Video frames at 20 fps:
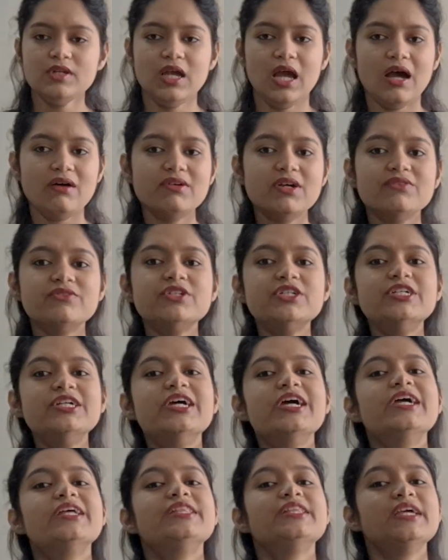However,
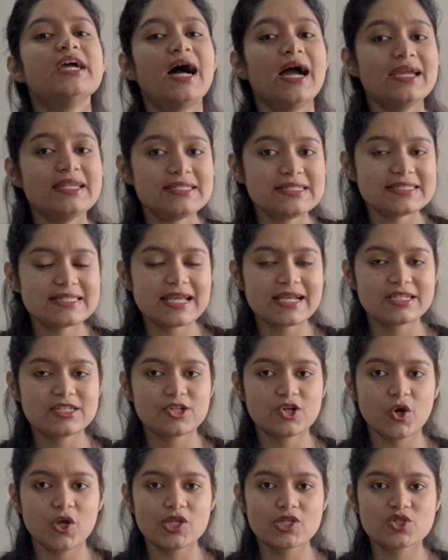in the IT
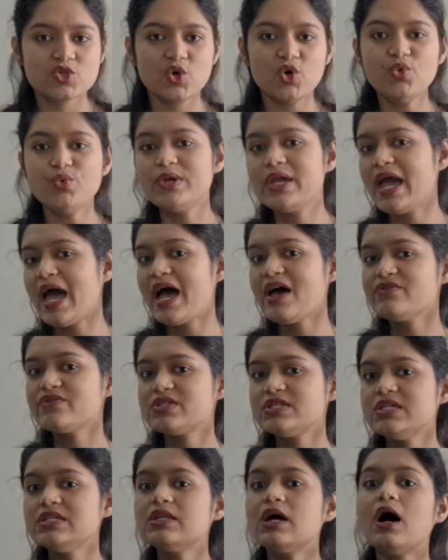sector also, we have
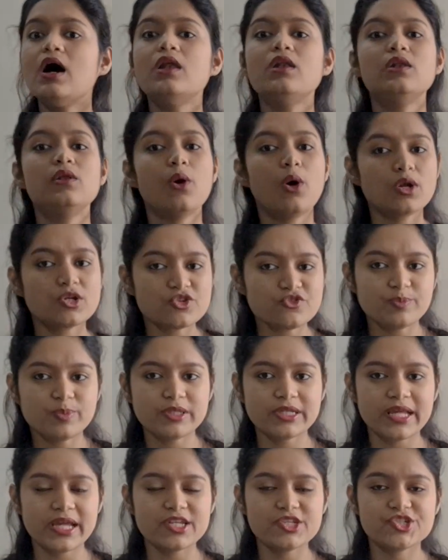seen a lot of
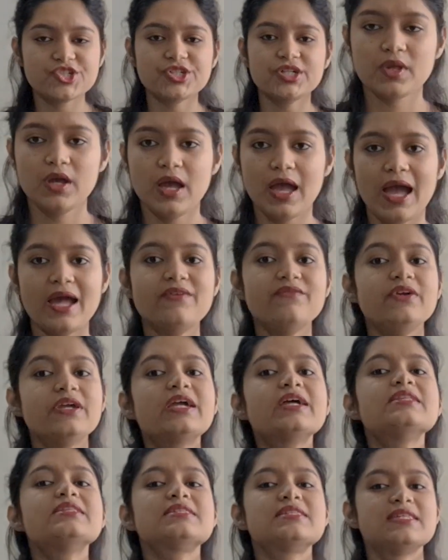potential and we
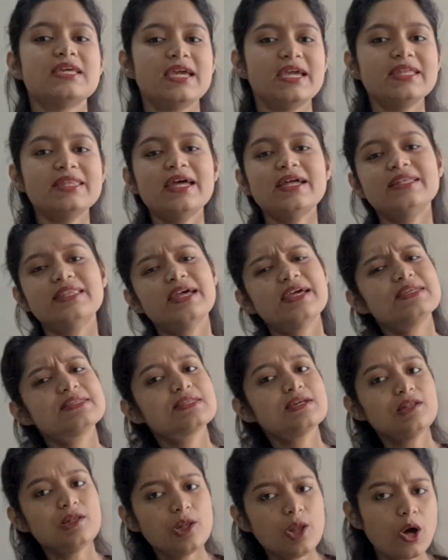can say that there is
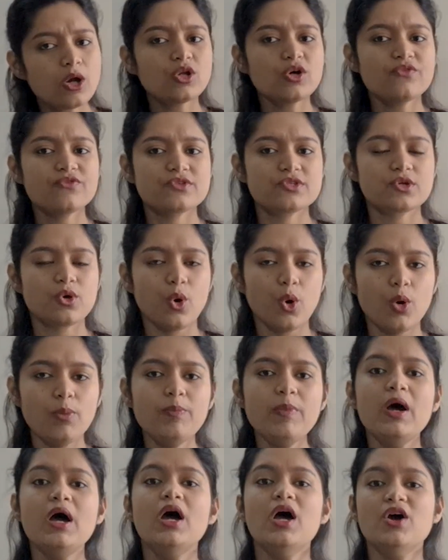a lot of
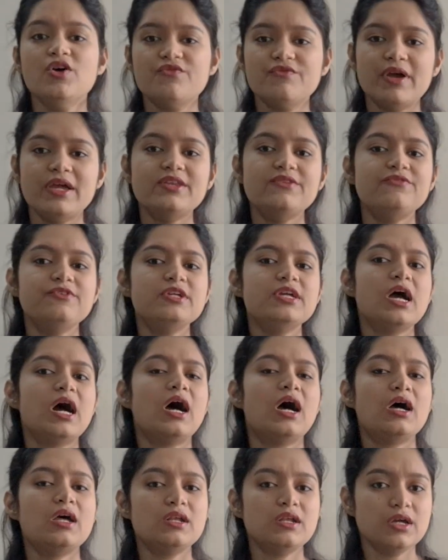scope when we
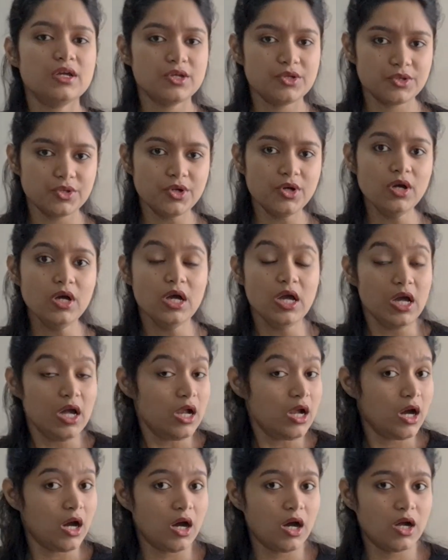are, you know,
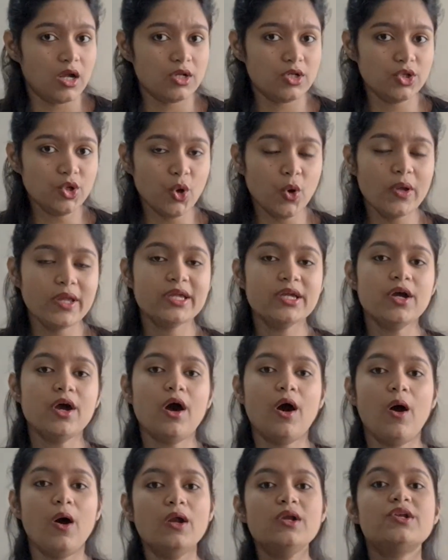uh, knowing
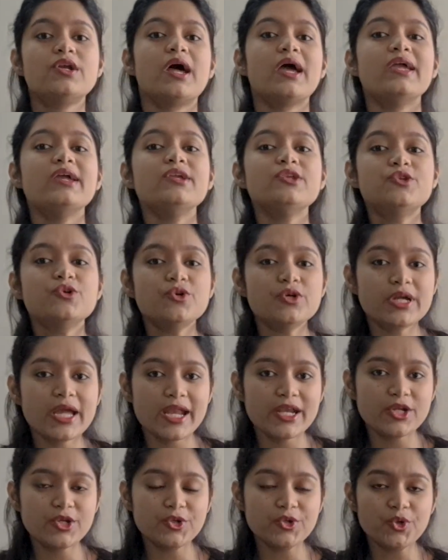or trying to
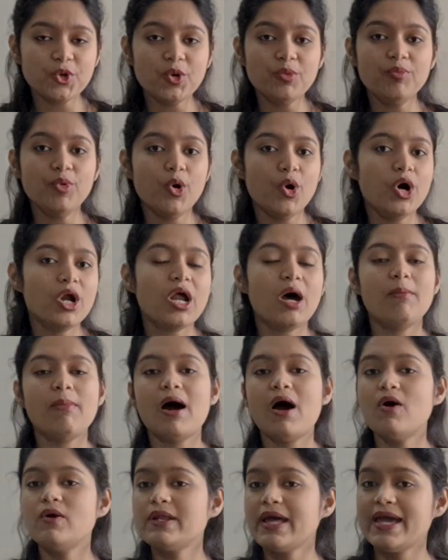get to know more
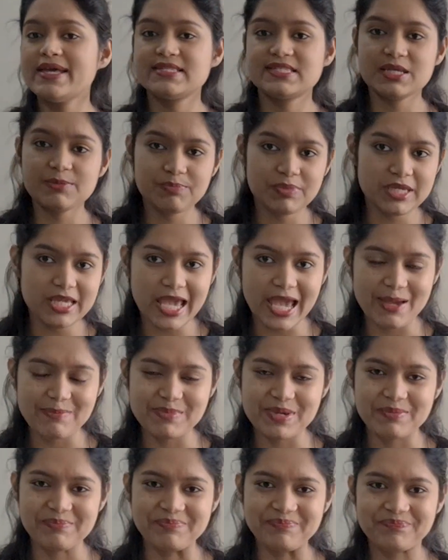about SAP
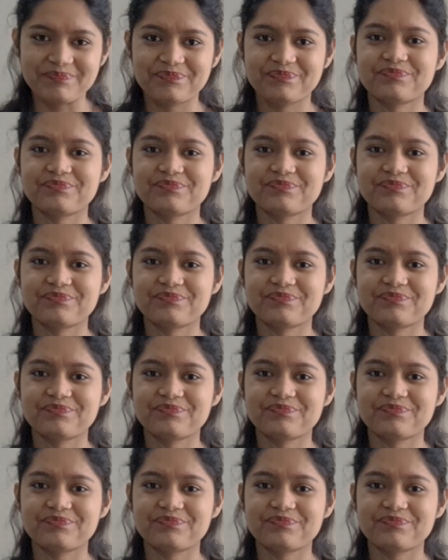MM.